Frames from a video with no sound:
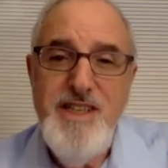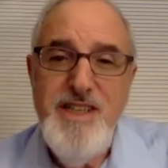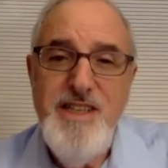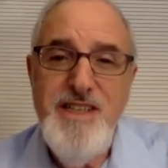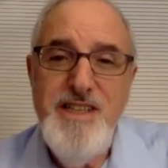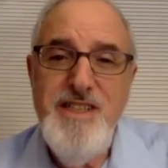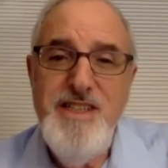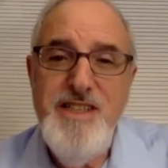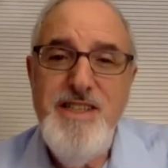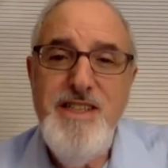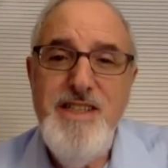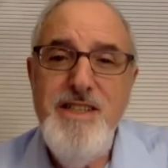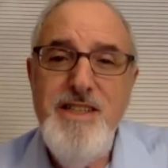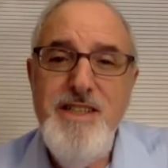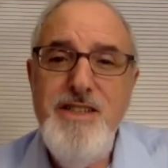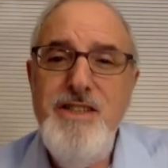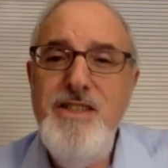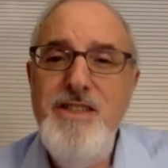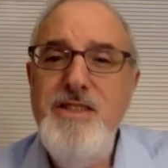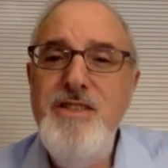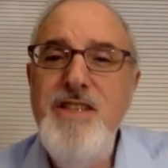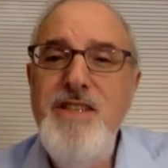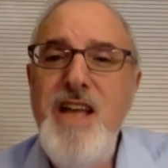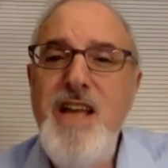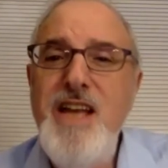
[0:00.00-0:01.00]
until
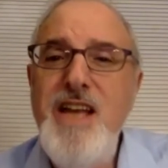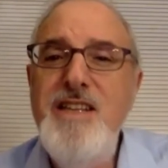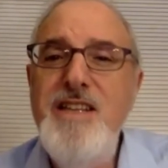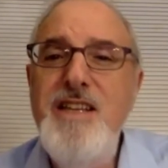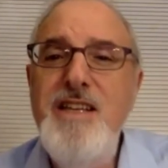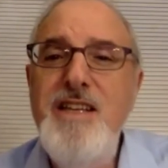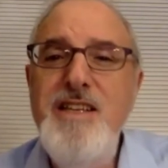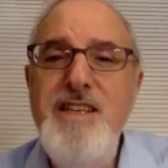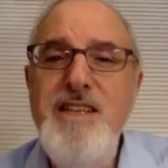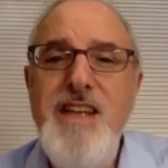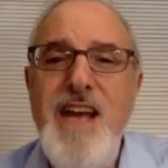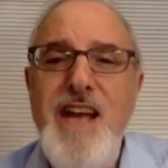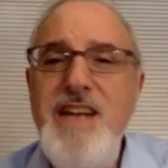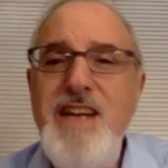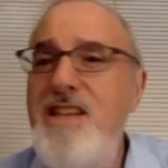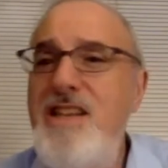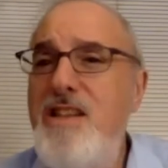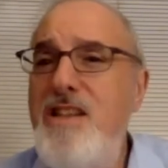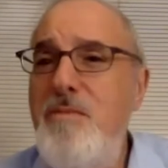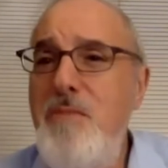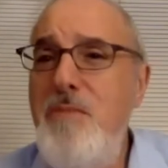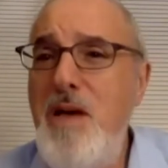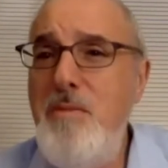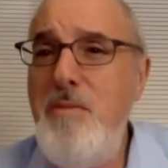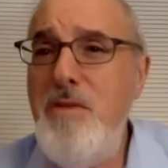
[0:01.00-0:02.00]
the 19th
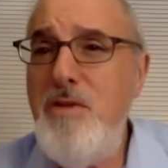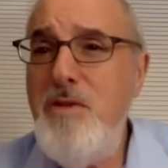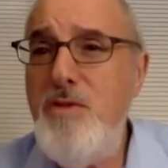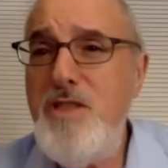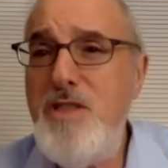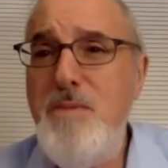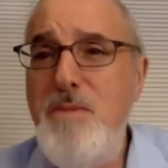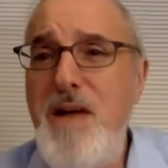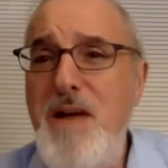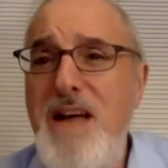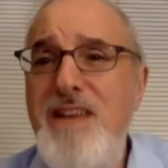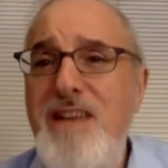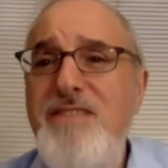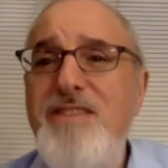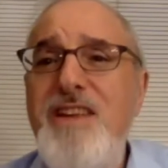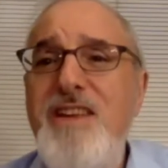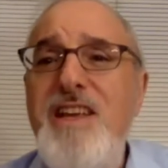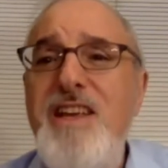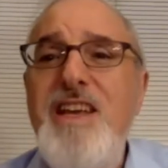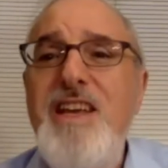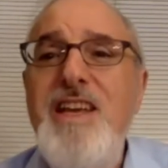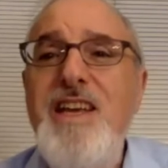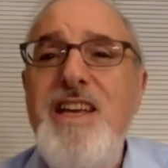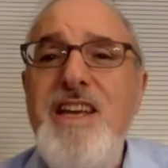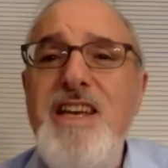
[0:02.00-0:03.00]
Amendment was passed
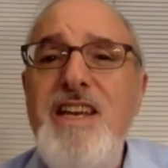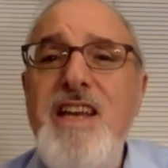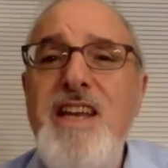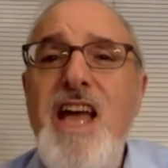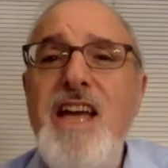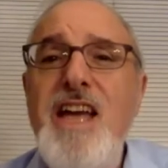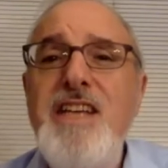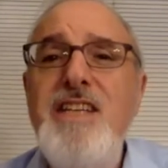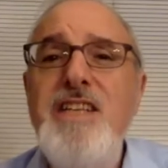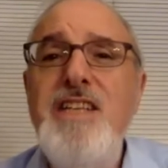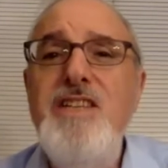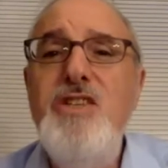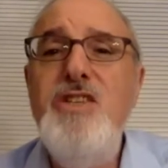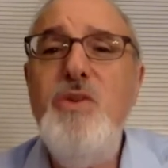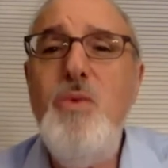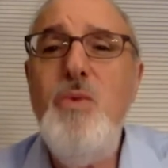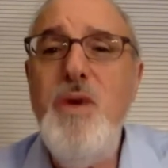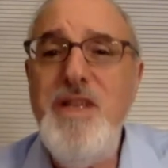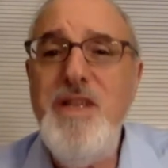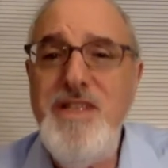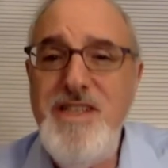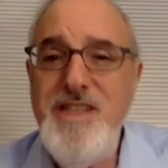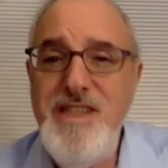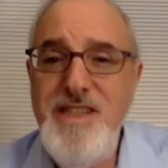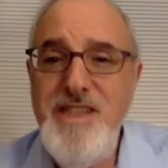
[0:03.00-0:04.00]
in
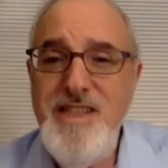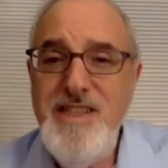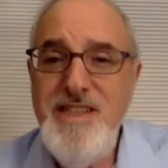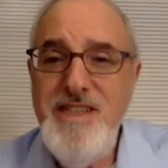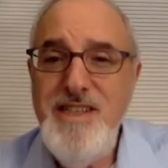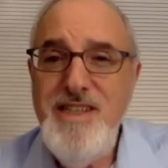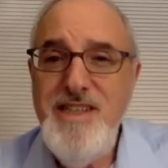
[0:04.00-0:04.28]
1920.